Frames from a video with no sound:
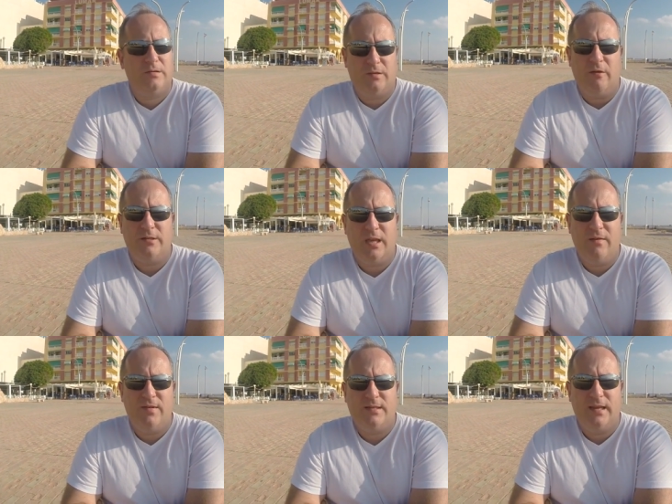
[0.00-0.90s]
Start
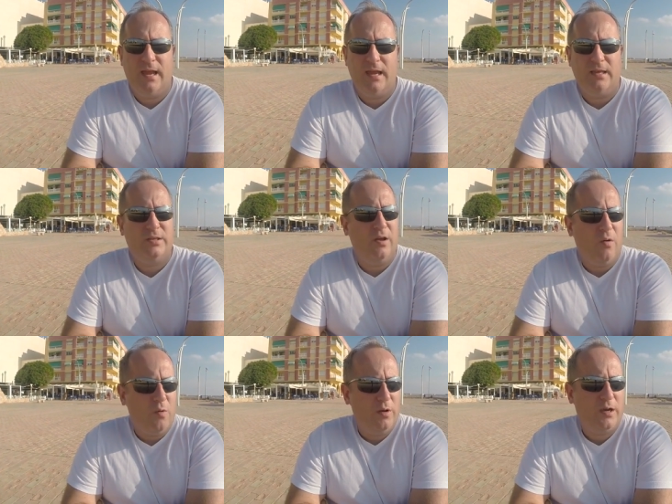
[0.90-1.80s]
saving today,
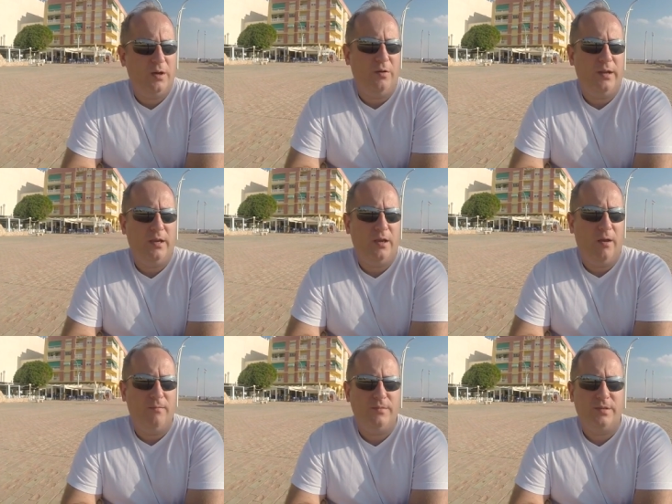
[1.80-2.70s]
start working on
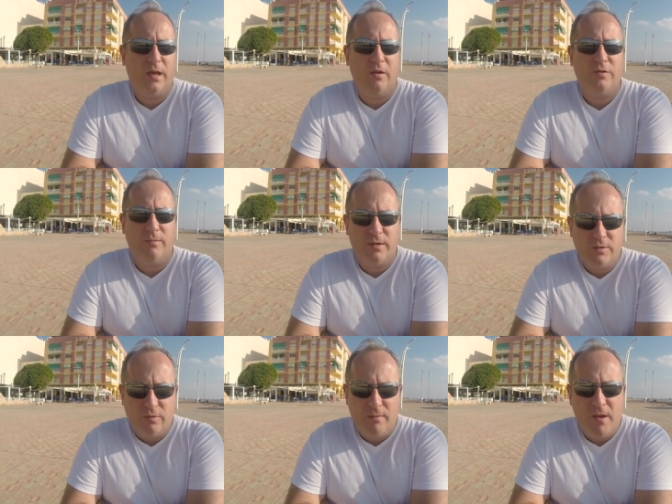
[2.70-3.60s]
incomes. I know
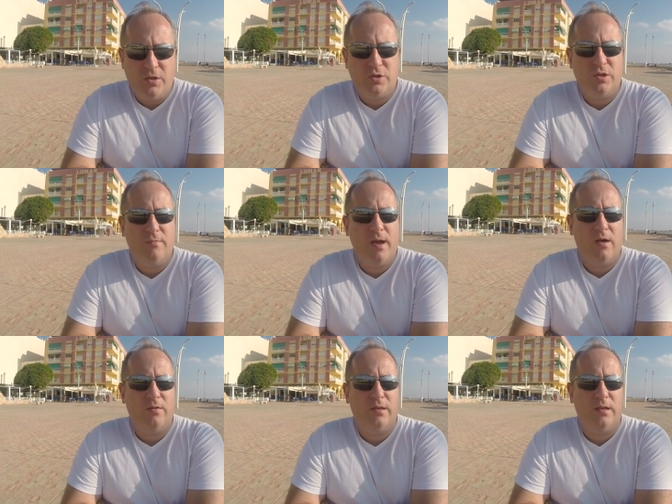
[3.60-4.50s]
somebody's already mentioned
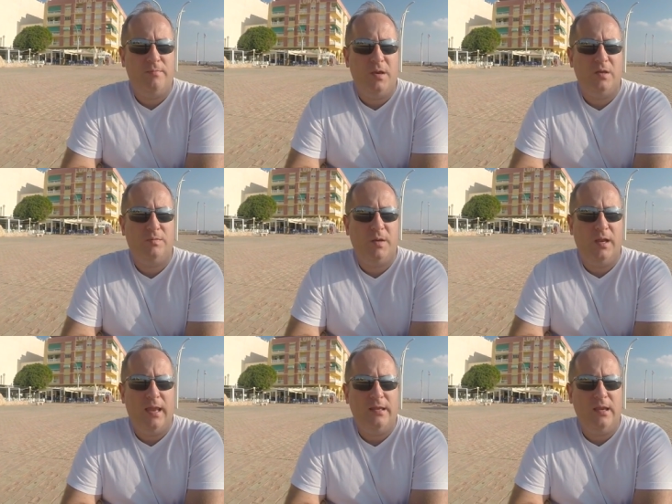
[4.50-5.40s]
about the
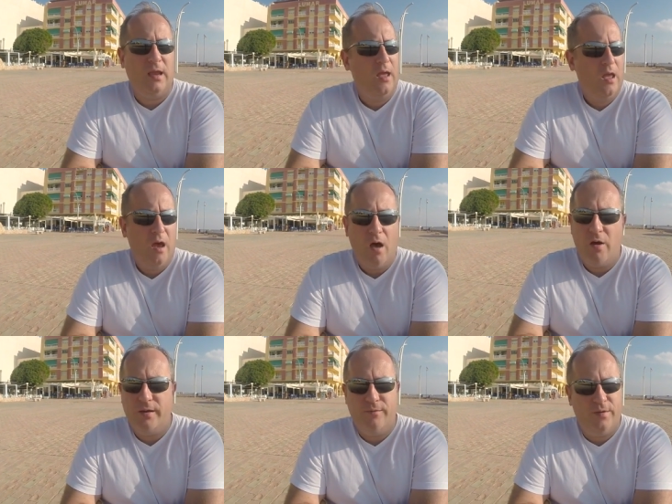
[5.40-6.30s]
peer-to-peer lending.
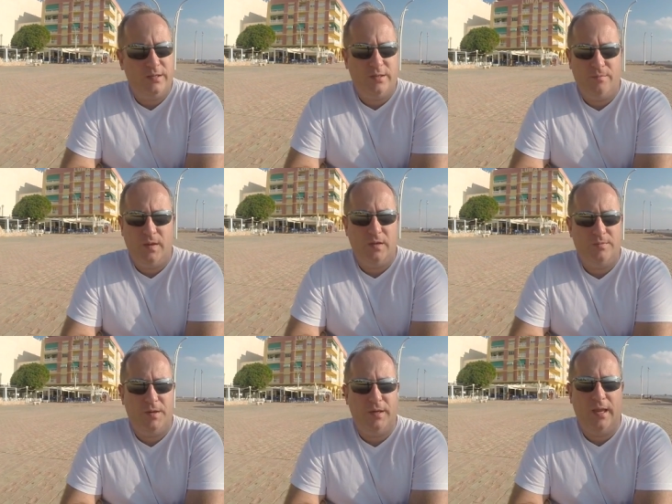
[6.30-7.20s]
I invest in
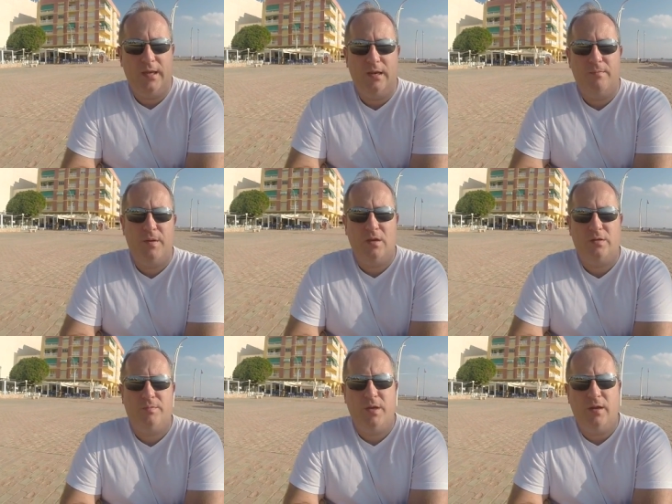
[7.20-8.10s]

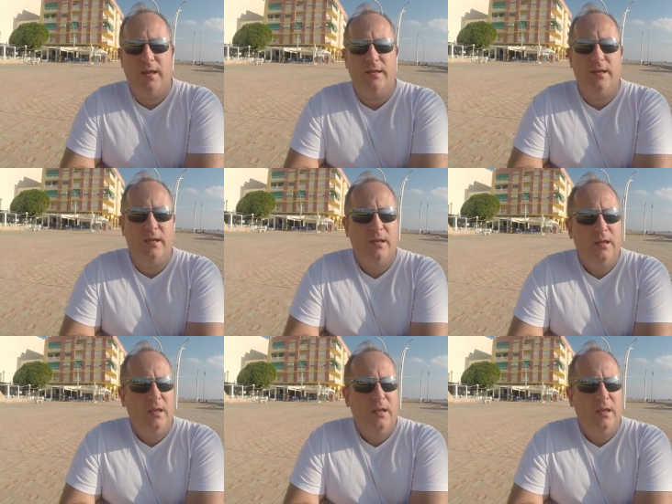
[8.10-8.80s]
peer-to-peer lending.